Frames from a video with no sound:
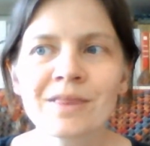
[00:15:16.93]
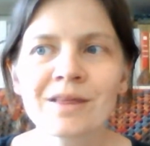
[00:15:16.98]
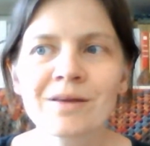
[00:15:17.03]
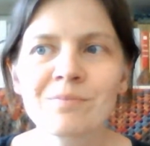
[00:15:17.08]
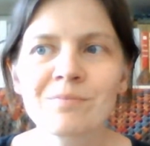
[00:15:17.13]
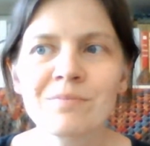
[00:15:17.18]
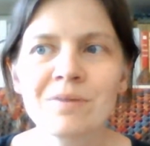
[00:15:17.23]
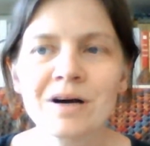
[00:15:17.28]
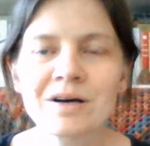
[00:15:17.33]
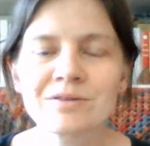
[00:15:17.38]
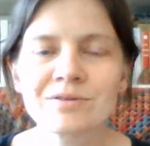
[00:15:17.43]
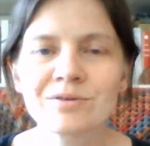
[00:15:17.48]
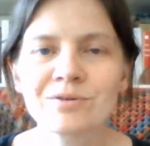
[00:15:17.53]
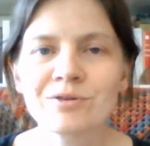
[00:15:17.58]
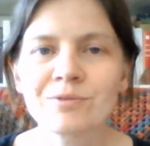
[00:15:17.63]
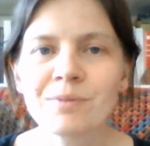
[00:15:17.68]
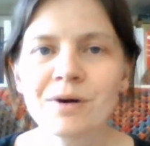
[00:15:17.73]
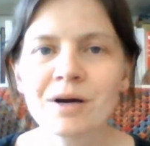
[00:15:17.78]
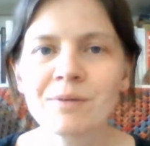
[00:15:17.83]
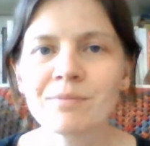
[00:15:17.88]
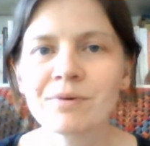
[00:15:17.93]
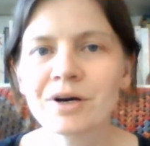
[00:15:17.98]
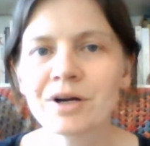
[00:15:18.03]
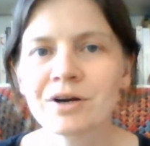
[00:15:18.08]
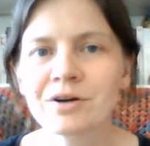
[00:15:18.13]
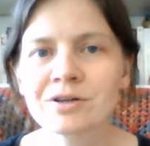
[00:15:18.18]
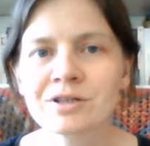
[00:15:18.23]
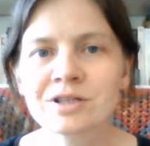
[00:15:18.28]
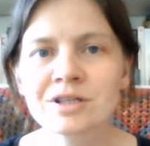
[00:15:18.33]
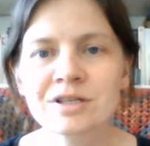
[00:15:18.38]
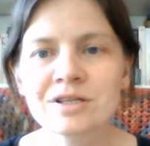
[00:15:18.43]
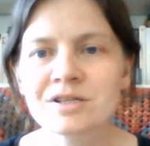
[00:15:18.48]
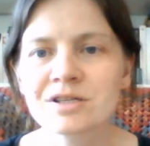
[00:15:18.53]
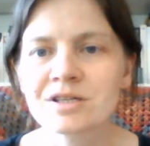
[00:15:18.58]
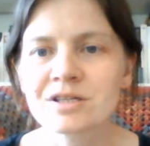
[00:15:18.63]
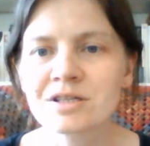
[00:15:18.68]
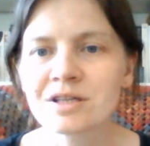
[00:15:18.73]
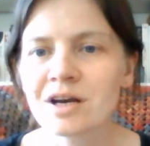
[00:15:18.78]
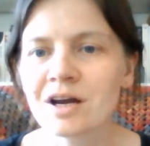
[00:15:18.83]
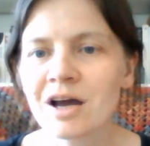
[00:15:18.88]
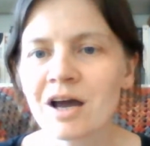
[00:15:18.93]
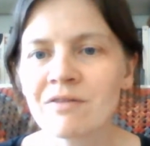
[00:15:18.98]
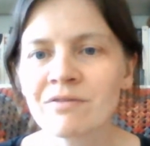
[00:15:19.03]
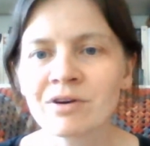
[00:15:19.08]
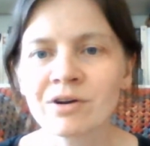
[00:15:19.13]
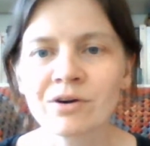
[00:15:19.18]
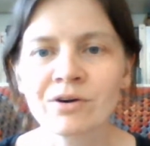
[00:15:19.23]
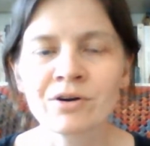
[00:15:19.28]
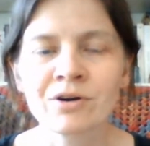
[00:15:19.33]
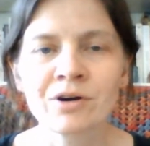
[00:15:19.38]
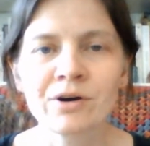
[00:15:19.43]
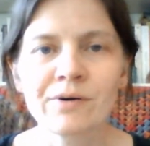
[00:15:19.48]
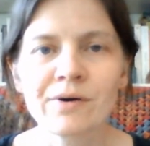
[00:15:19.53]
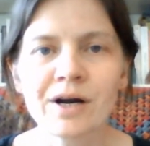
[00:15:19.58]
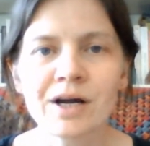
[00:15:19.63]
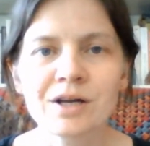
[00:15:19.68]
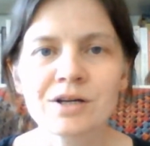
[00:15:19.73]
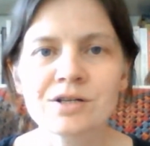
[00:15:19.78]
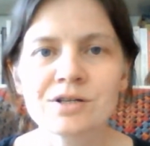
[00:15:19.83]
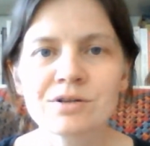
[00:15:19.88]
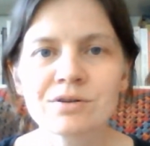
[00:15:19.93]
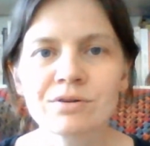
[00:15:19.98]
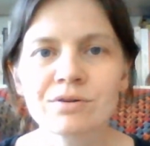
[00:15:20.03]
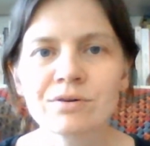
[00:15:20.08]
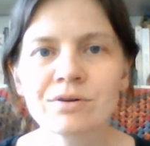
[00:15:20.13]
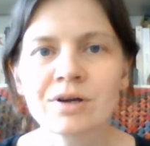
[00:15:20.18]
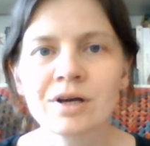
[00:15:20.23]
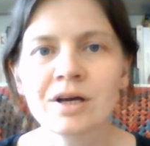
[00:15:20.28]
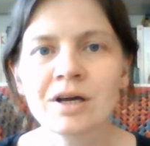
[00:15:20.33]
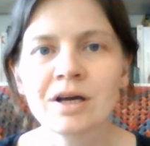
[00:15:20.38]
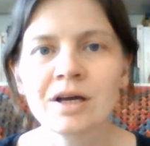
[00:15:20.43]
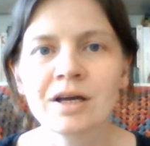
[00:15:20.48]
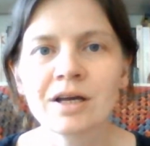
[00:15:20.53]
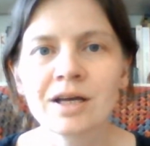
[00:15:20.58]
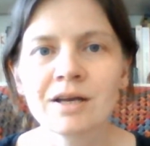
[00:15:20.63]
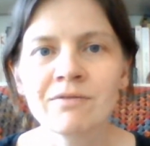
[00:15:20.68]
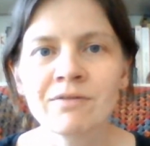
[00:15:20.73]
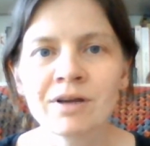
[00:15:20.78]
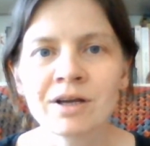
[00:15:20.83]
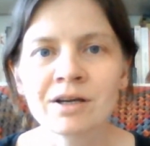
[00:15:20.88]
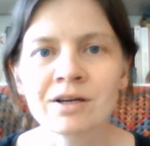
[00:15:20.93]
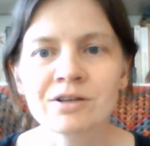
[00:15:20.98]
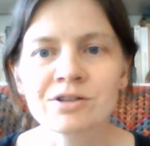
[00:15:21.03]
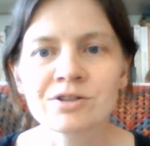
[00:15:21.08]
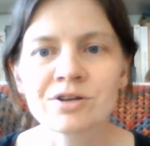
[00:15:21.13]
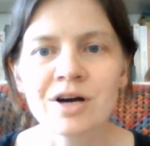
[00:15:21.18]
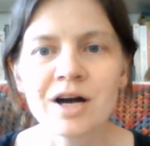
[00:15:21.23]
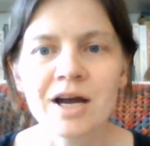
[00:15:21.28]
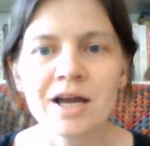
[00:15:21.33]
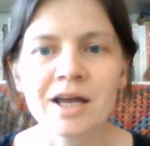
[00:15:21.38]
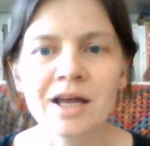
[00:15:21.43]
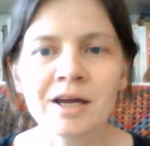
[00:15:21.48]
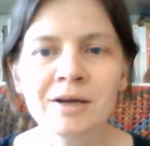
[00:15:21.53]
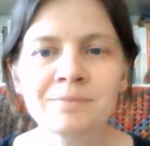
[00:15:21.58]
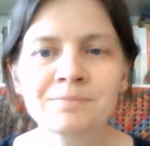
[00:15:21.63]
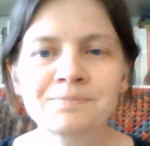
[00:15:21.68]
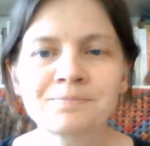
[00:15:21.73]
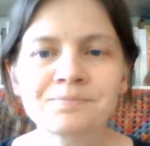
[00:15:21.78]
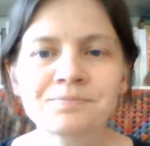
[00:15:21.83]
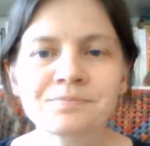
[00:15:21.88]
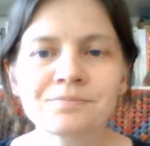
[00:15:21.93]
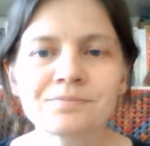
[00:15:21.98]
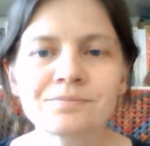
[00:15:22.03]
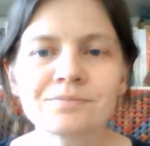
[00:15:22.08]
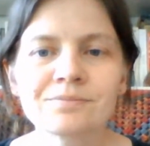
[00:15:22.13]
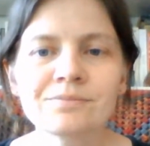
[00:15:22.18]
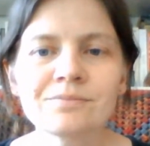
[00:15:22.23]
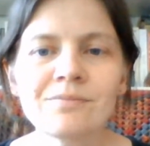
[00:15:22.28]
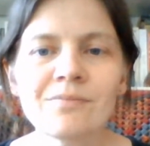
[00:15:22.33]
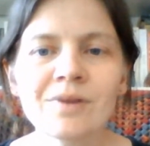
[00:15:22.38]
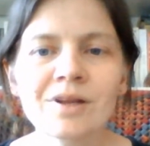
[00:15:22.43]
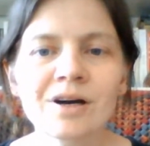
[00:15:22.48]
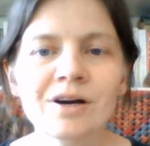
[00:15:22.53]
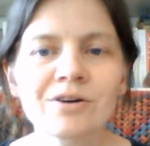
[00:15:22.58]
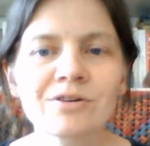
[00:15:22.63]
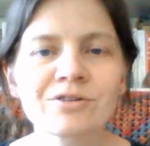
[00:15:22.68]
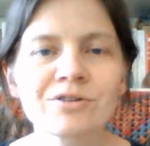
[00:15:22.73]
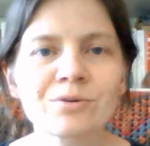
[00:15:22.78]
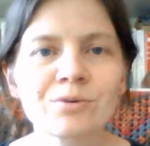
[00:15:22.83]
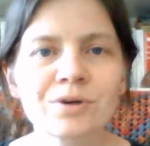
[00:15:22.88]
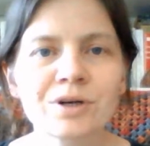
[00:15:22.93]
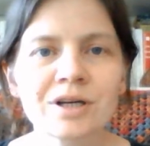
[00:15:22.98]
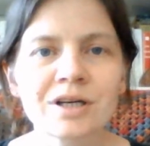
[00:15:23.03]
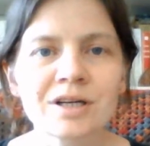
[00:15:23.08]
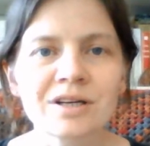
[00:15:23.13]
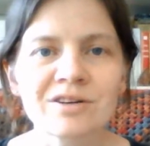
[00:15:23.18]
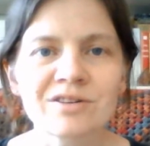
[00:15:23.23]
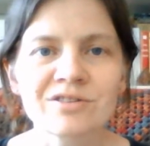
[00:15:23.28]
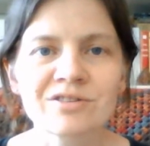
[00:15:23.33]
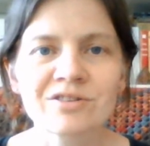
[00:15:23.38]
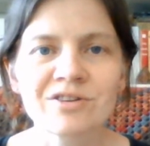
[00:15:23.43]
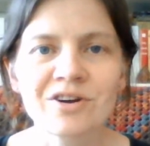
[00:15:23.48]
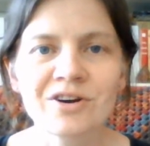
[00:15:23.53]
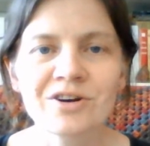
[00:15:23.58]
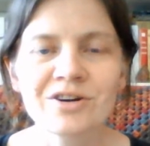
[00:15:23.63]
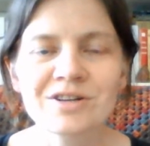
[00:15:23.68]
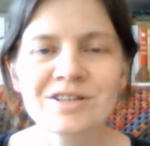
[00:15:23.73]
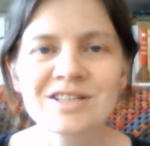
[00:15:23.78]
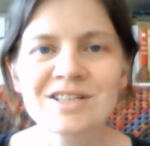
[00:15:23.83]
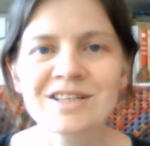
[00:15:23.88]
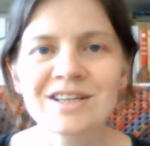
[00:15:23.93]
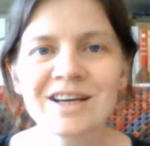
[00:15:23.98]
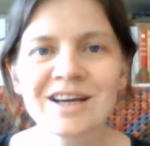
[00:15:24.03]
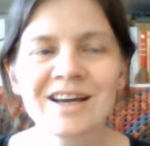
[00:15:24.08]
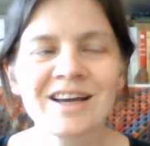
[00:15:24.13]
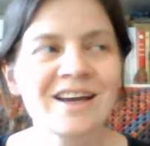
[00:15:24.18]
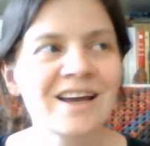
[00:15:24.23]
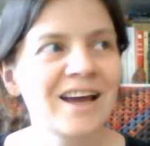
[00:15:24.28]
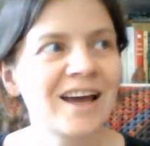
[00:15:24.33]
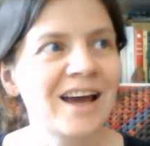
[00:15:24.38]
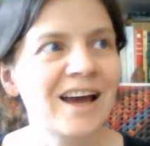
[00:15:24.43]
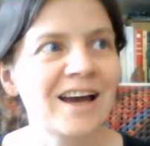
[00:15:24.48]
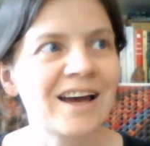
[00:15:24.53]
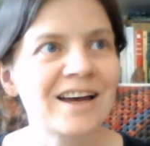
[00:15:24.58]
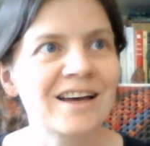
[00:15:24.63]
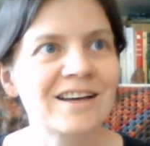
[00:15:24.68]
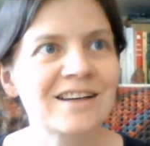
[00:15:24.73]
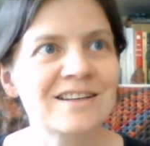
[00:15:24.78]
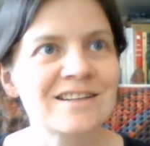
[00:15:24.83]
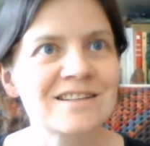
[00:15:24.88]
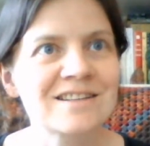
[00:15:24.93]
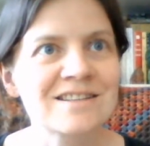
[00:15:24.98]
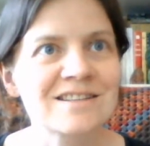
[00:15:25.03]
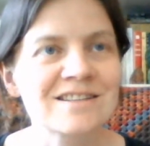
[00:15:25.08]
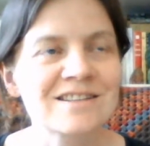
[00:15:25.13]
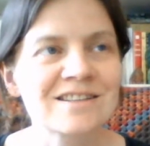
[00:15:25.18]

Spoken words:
puzzled by brioche, it's just that I haven't gotten around to giving it a try yet. I also want to knit a skirt, and